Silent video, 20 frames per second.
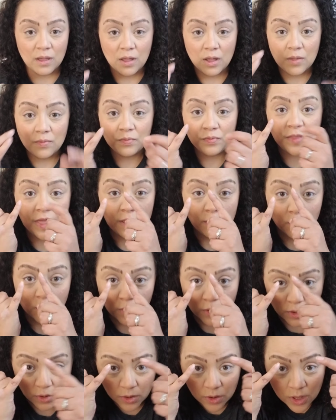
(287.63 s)
they
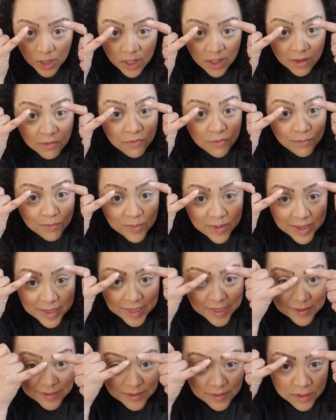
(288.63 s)
were
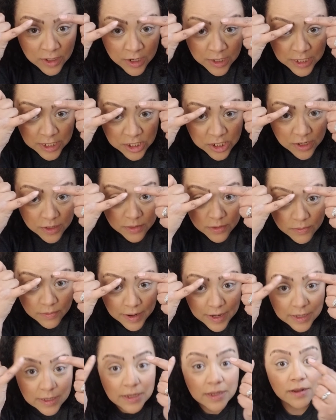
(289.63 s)
kissing on each other
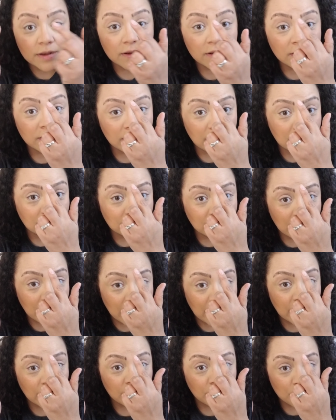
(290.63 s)
right here, and
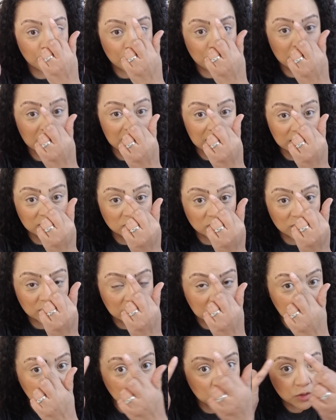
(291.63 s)
like
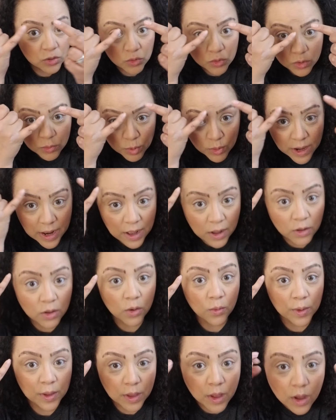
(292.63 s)
majorly unibrow
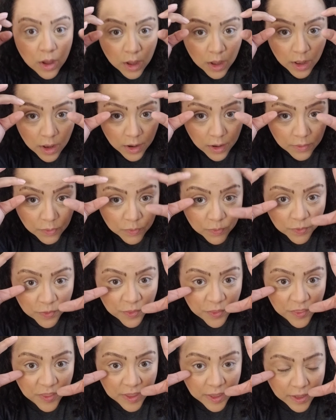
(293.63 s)
going on,
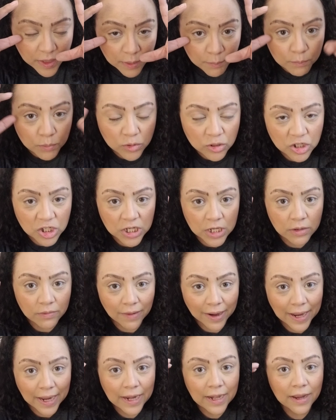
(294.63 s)
thick and bushy,
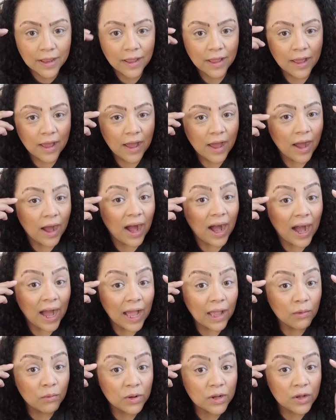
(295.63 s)
right?
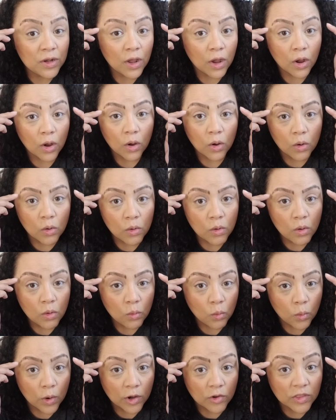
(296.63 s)
I would know
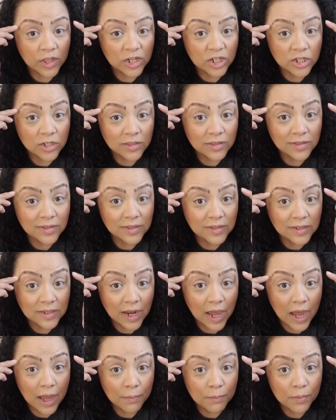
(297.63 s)
where they should
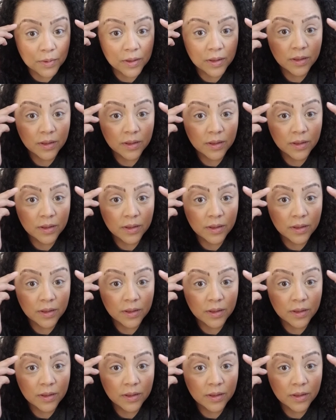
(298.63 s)
stop